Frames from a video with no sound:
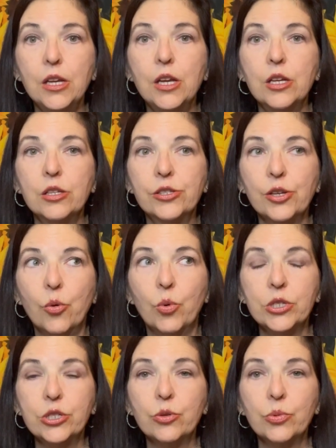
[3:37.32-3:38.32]
So
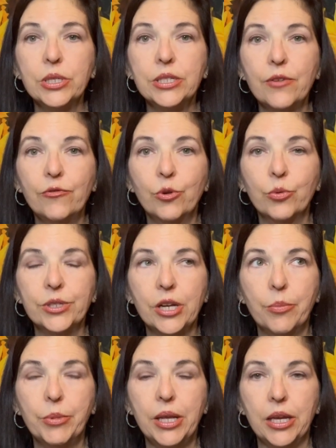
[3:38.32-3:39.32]
once you reach that full
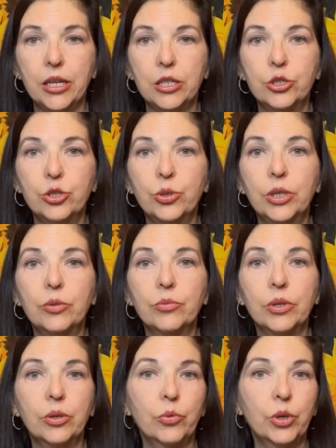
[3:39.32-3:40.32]
retirement age, you
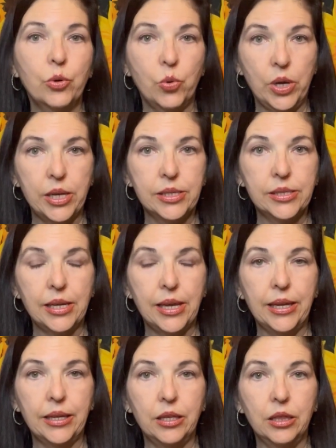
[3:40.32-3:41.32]
can request
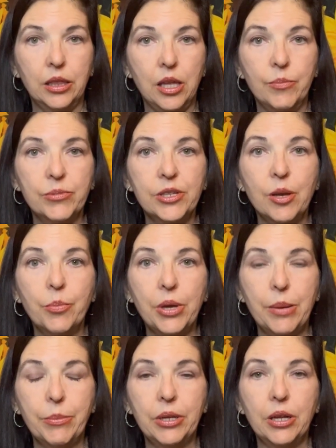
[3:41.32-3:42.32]
a lump sum
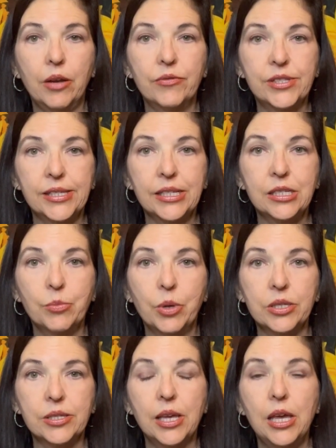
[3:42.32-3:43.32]
payment of 6
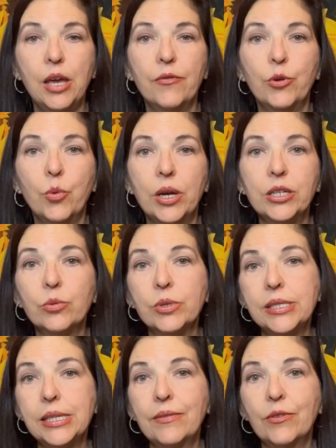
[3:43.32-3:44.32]
months. If you want to
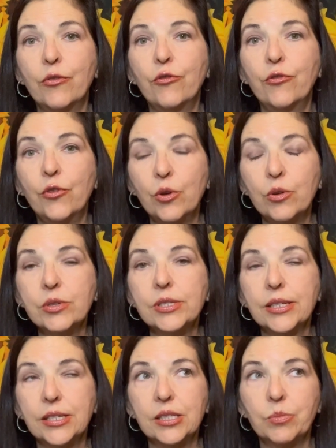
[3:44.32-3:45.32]
receive the full
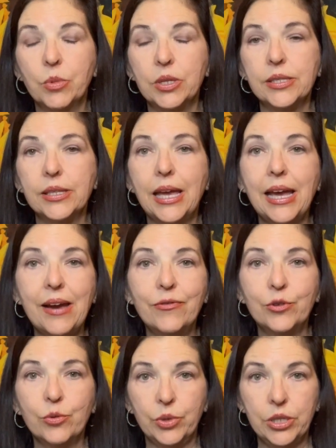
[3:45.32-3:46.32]
6 months
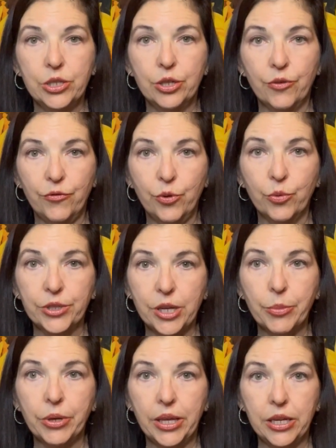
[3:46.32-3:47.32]
after reaching your full
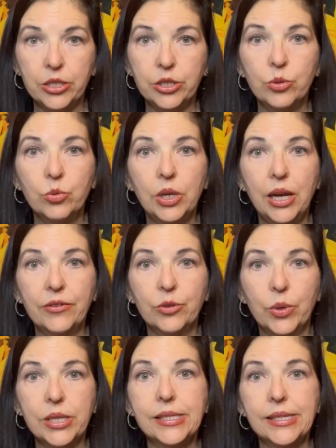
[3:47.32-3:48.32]
retirement age, you will have to
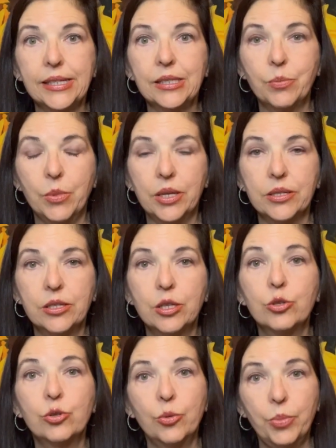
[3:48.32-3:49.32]
wait 6 months
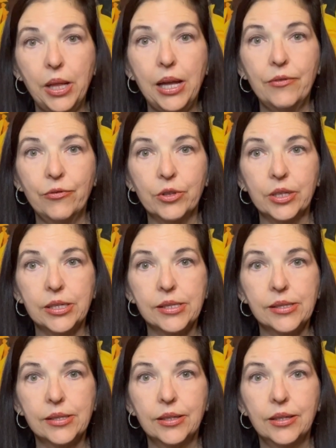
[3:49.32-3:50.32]
to apply for this.